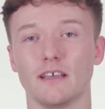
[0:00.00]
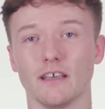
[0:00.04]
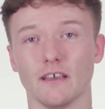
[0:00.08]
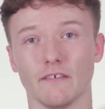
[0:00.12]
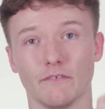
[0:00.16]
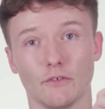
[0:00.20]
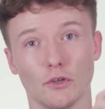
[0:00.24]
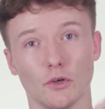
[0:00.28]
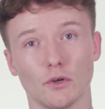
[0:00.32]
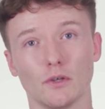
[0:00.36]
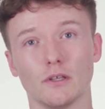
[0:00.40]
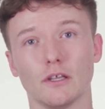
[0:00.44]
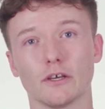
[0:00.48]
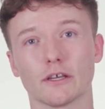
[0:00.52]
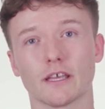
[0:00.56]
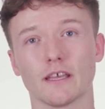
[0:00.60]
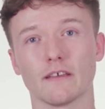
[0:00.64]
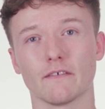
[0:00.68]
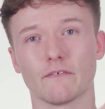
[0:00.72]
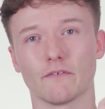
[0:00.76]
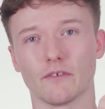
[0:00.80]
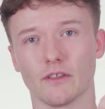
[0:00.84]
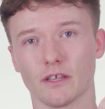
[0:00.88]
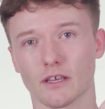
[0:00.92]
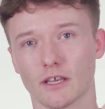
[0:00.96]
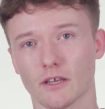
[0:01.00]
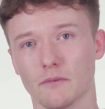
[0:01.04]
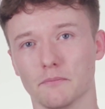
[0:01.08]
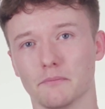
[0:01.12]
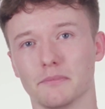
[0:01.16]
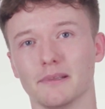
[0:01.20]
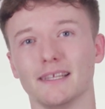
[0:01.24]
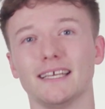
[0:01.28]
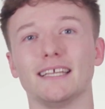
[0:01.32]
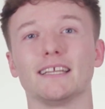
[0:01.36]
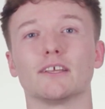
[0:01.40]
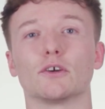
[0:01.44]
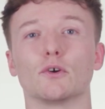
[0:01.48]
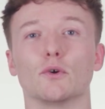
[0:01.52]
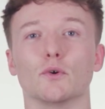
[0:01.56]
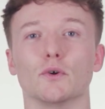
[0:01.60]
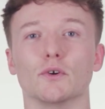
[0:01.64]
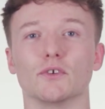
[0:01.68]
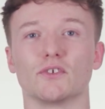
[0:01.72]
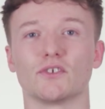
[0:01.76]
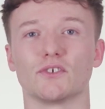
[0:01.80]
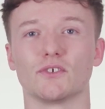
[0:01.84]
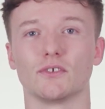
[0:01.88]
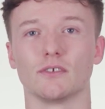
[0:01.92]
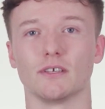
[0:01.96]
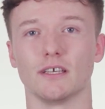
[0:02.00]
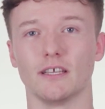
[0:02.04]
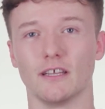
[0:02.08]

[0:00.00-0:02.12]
If you're looking for the complete course